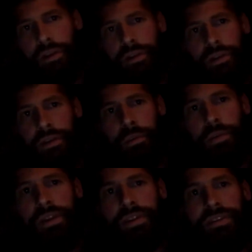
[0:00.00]
complete
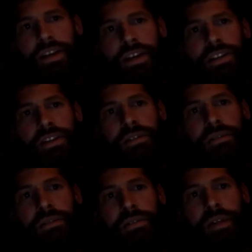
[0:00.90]
discussion
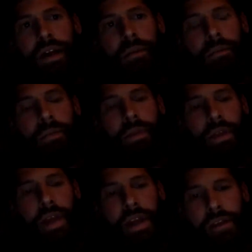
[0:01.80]
um, in and
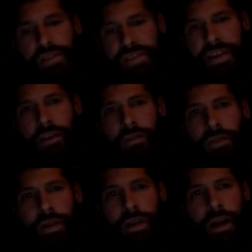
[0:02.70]
of itself.
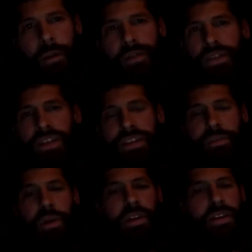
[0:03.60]
Um, everything is
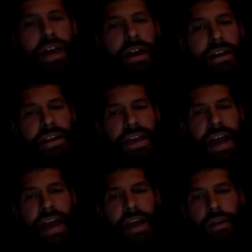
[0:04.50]
broken down into
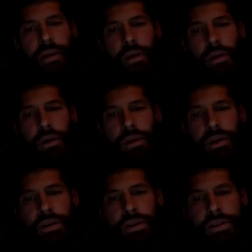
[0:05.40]
categories
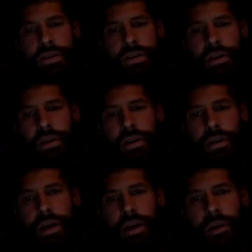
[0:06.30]
um, when we were Penn State. I
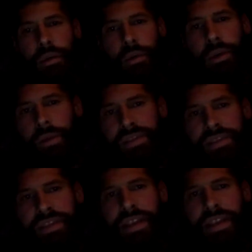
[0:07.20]
think a lot of I
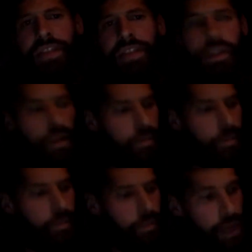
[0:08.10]
know a lot of the pro
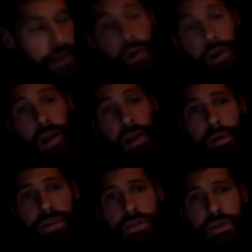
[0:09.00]
teams do it as well because I
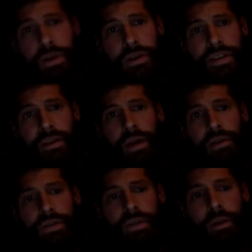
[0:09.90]
did it when I was uh, with
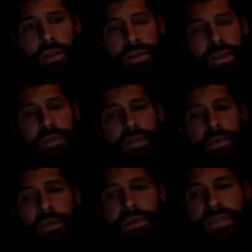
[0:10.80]
the teams uh, with
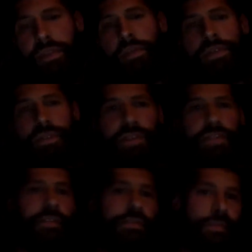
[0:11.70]
St. Louis, the
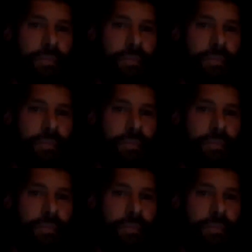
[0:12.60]
Redskins,